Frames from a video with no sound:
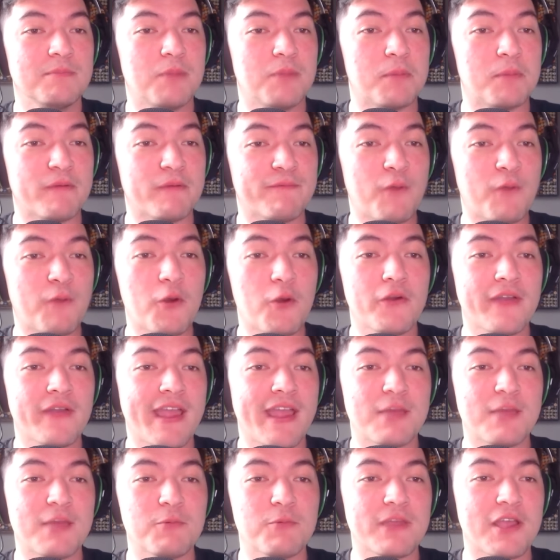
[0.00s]
but
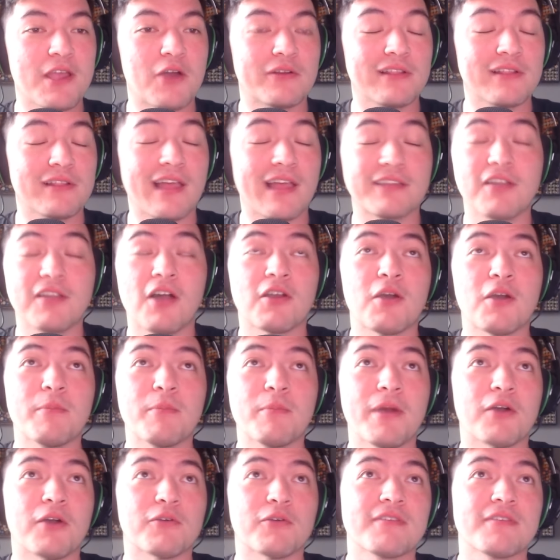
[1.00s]
beforehand we going to like Taco
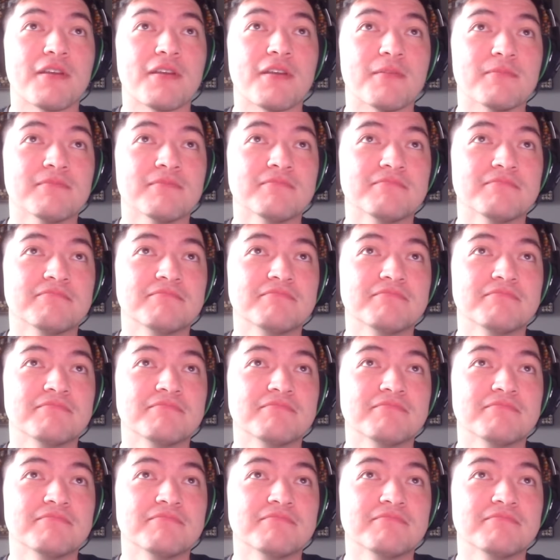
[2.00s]
Bell or something.